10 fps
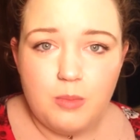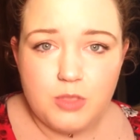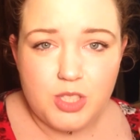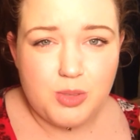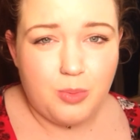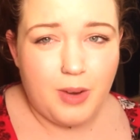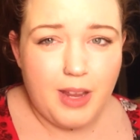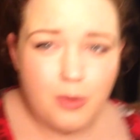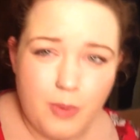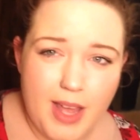Just
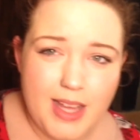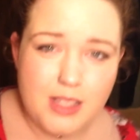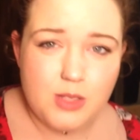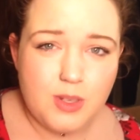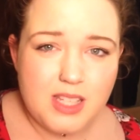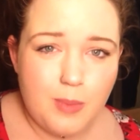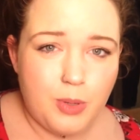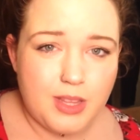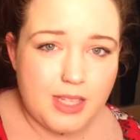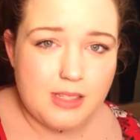right away, as soon as I
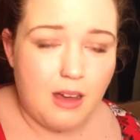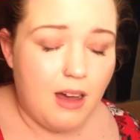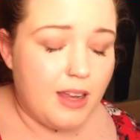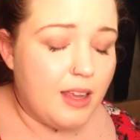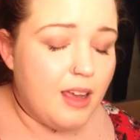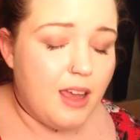put this on,